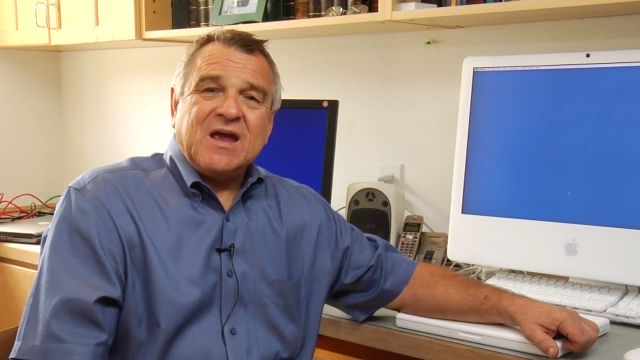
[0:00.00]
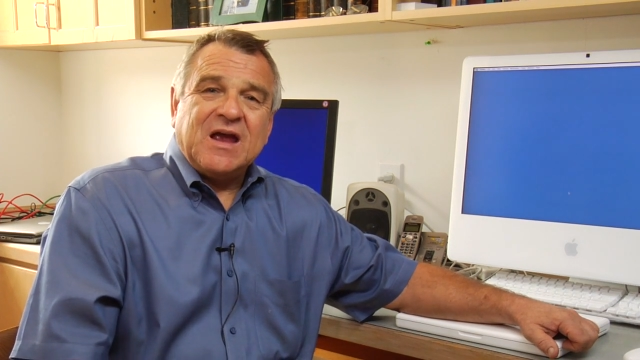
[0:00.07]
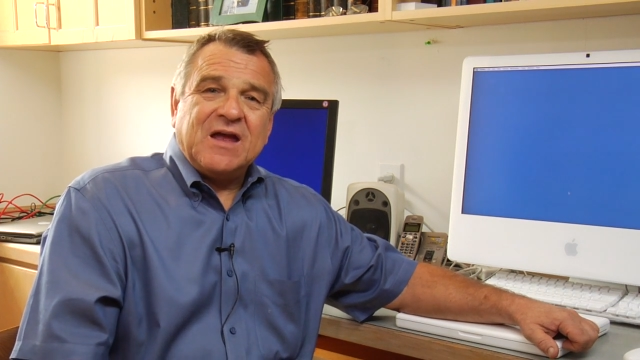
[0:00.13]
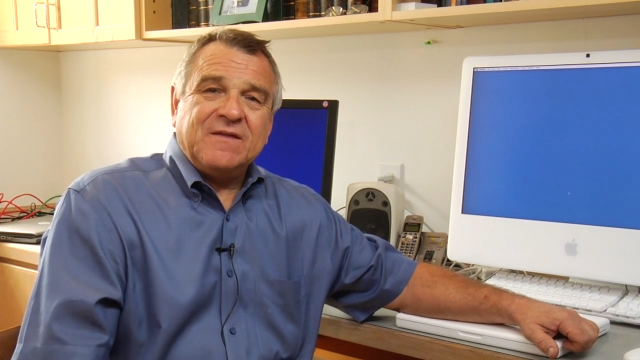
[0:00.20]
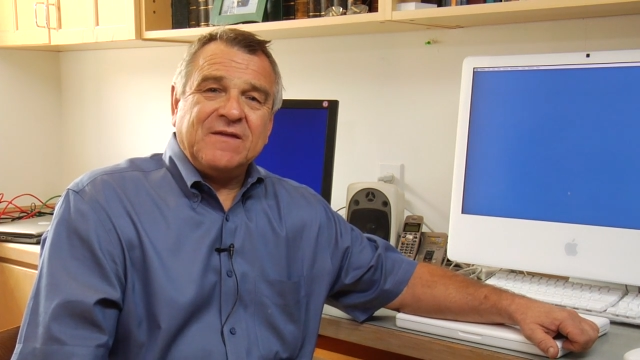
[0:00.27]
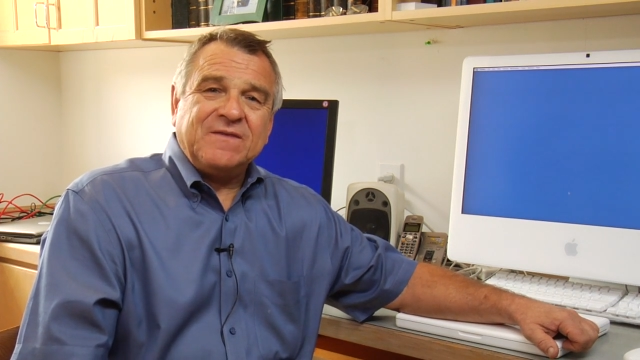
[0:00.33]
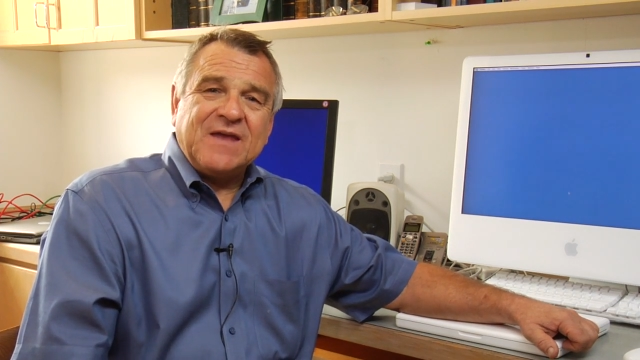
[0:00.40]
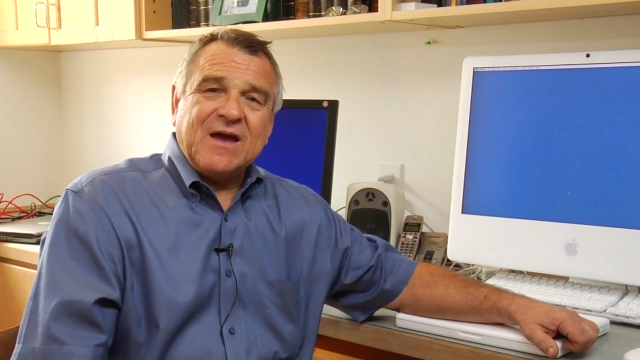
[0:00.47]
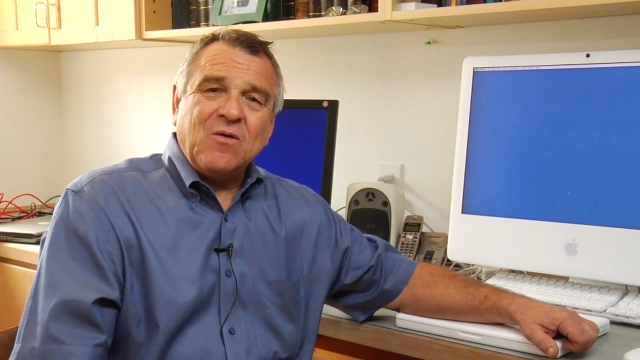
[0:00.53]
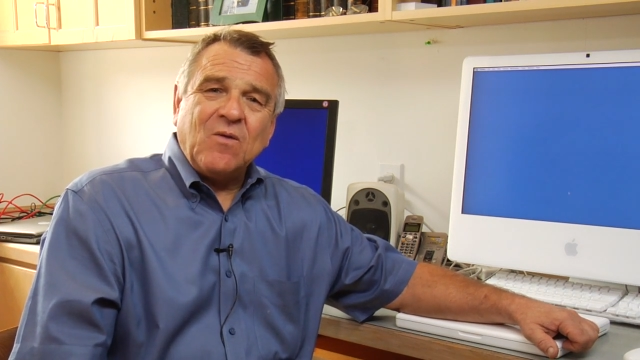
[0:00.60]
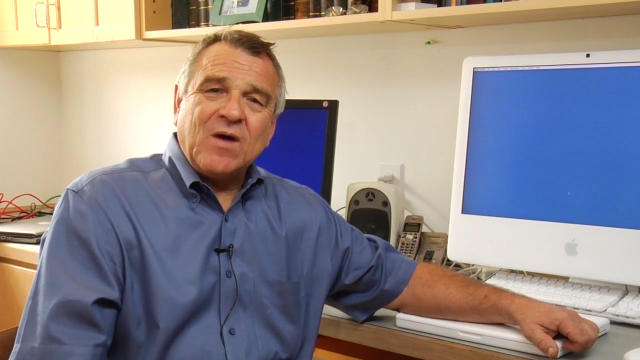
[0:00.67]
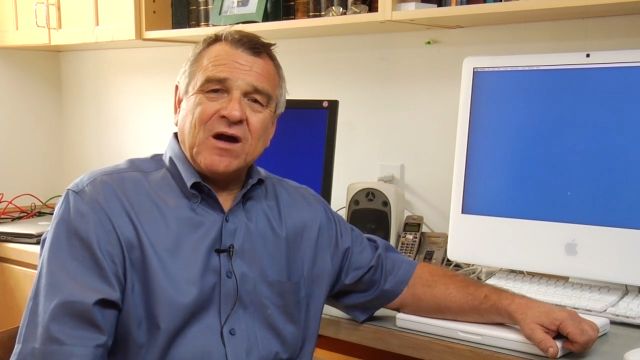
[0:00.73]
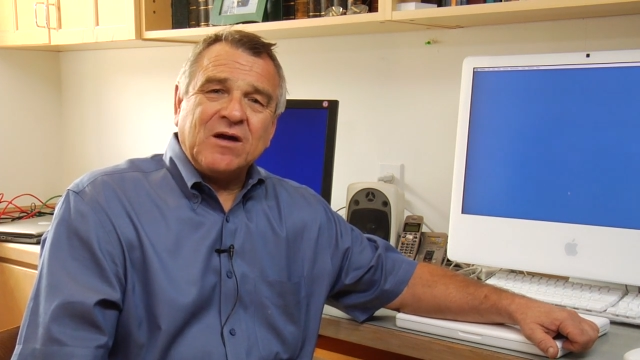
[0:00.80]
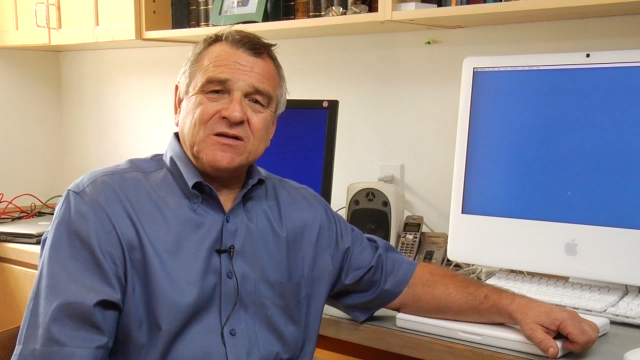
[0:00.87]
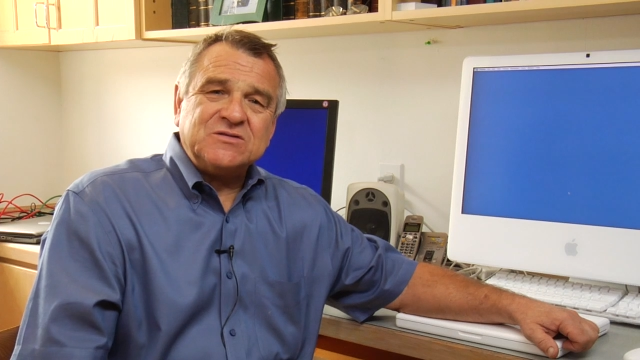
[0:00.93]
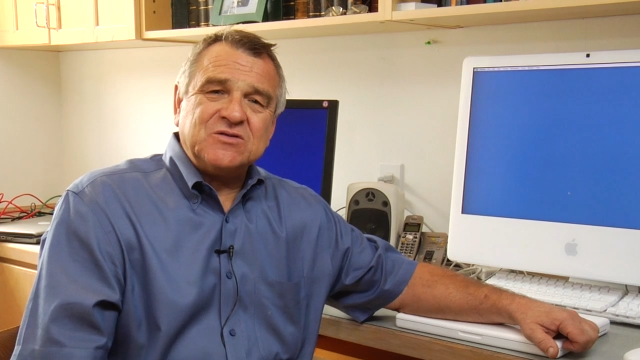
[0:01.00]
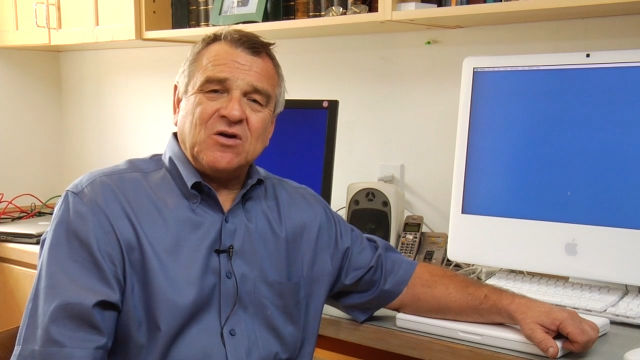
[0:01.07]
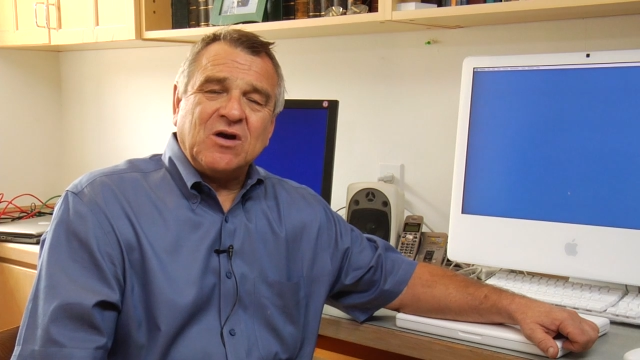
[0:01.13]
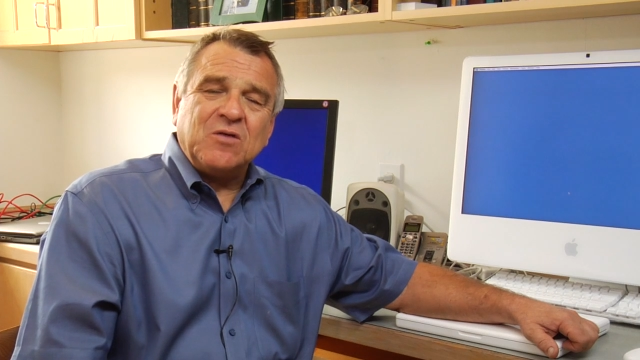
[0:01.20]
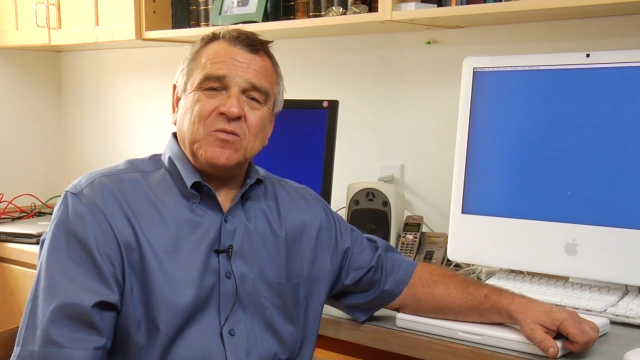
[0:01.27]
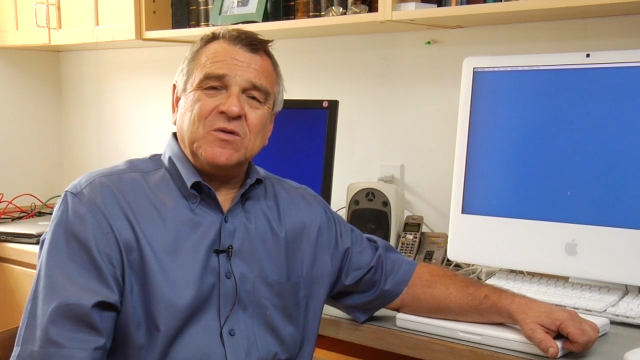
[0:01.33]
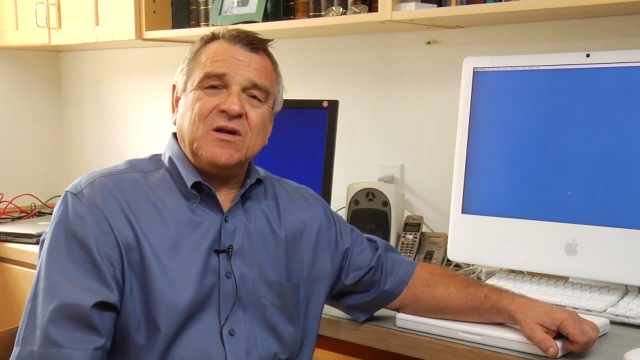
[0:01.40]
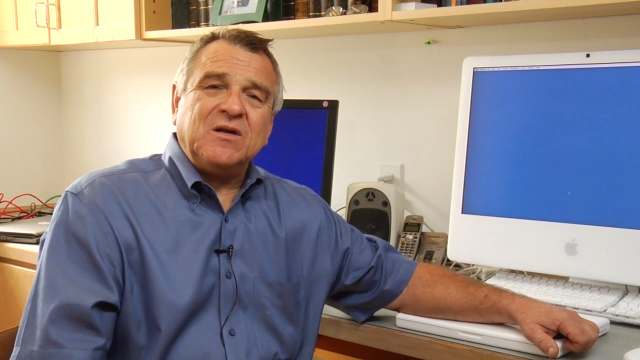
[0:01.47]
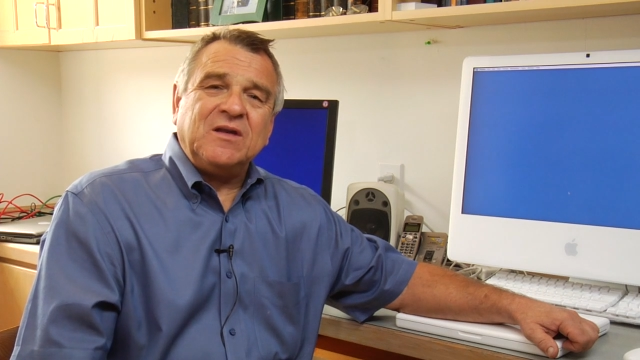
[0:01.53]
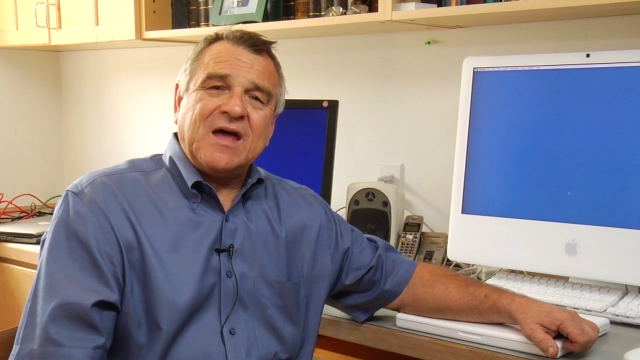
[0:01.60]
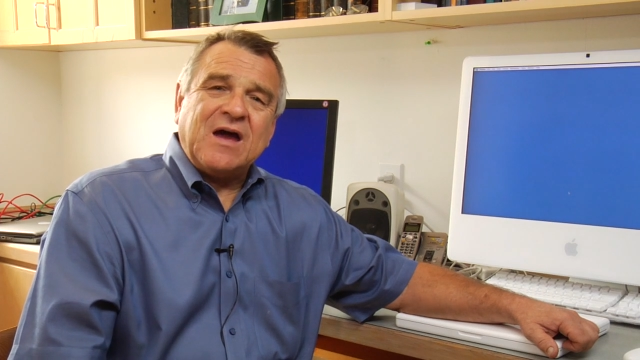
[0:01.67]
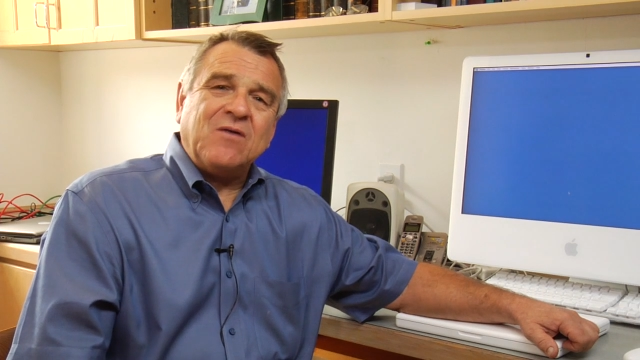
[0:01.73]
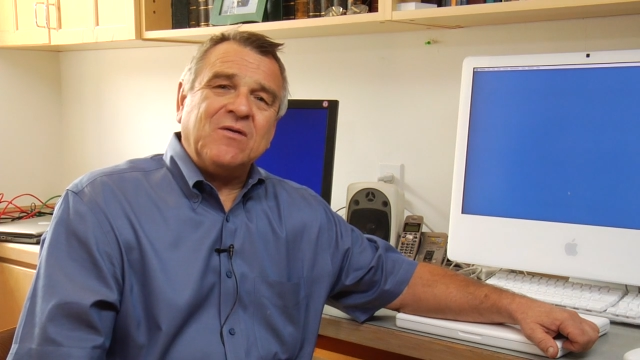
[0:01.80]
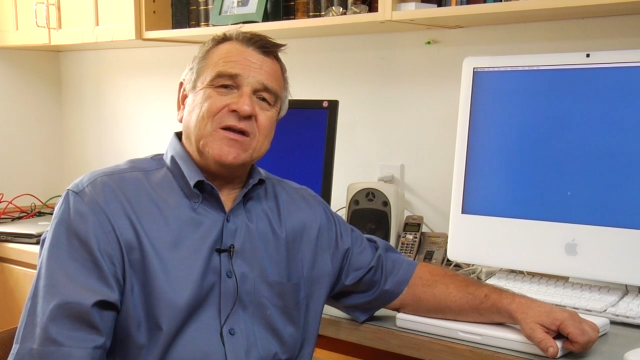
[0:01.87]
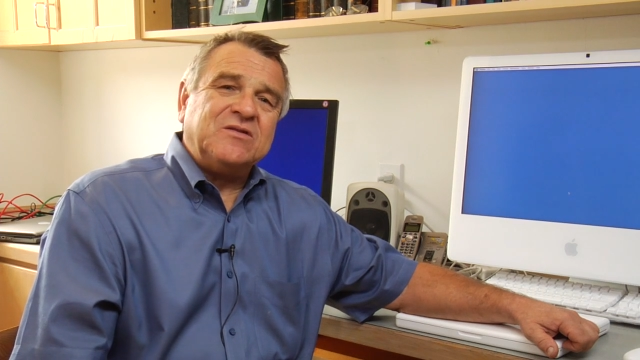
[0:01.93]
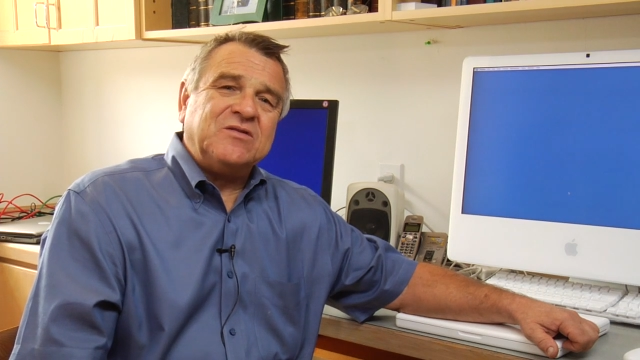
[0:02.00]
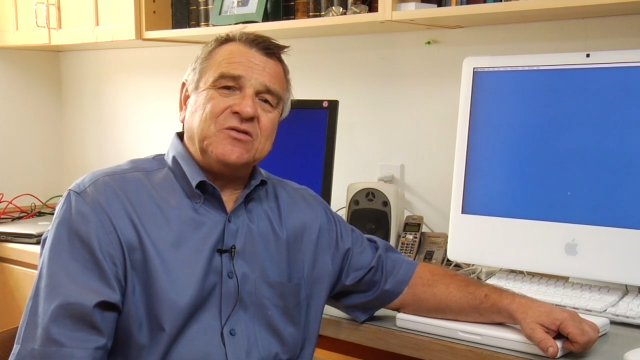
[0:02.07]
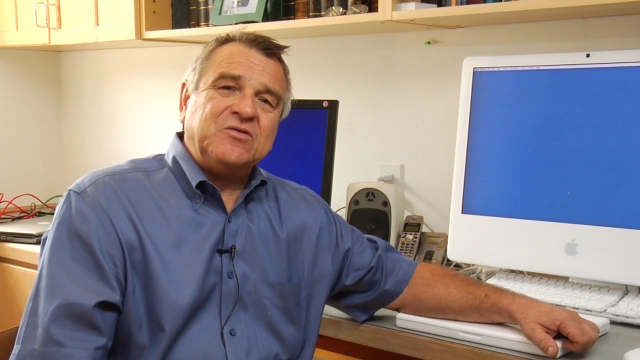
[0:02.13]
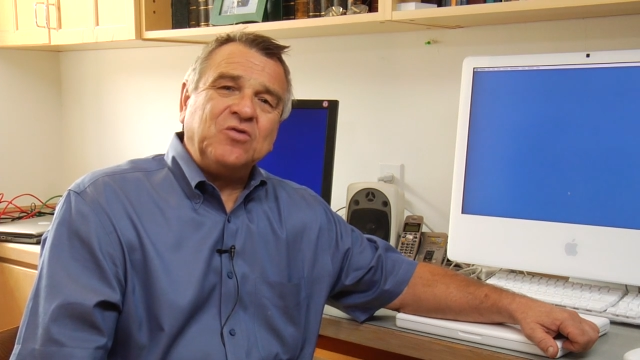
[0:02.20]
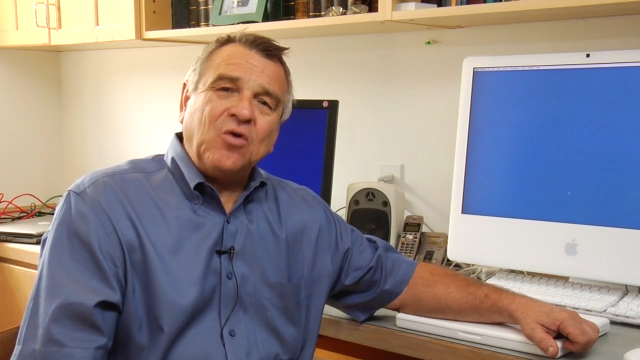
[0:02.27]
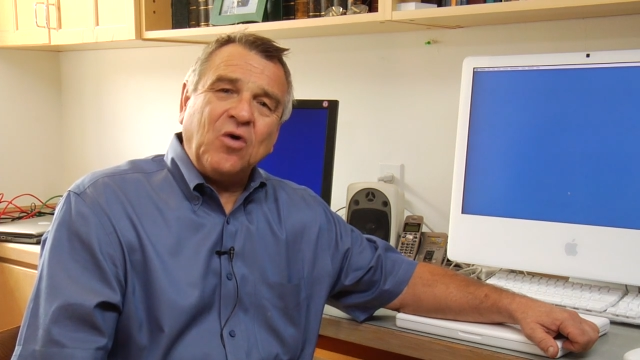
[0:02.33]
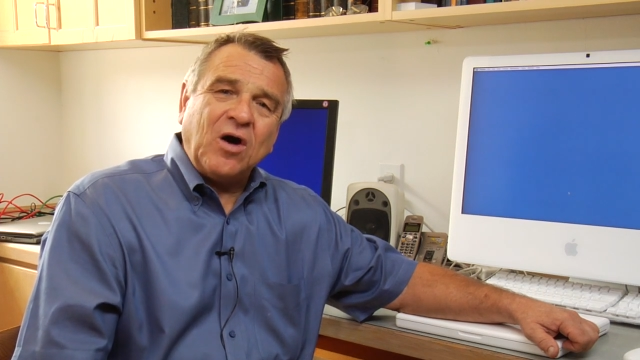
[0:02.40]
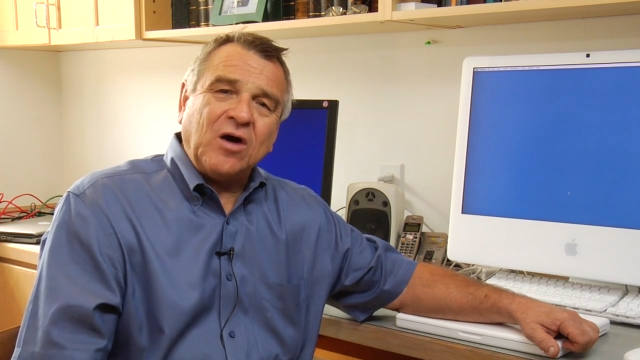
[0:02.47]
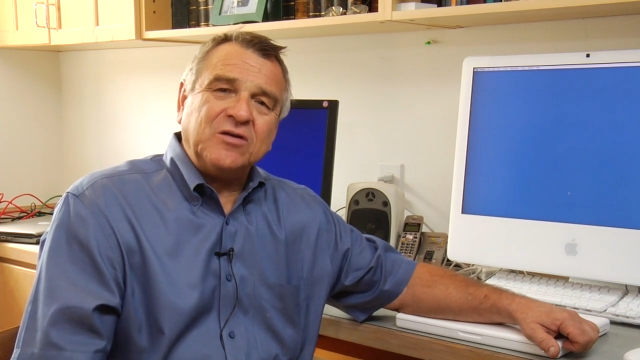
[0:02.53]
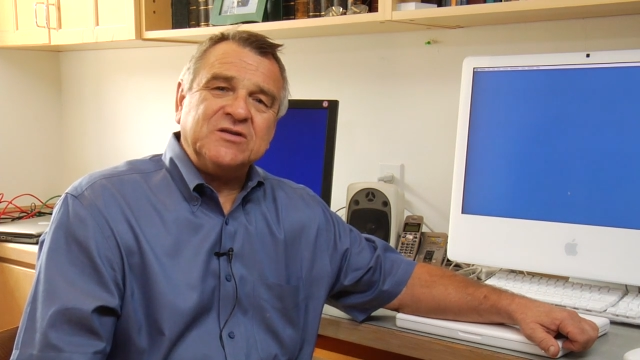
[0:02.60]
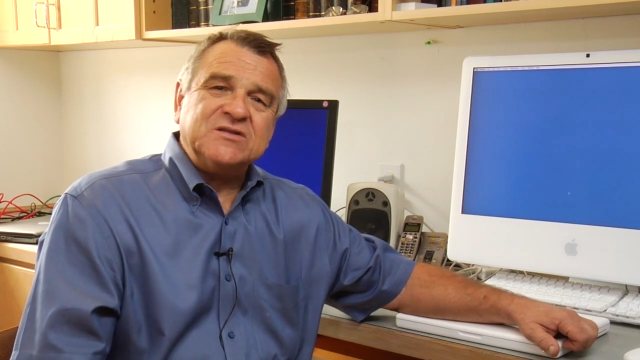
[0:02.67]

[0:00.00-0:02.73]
and that that wireless card would allow it to talk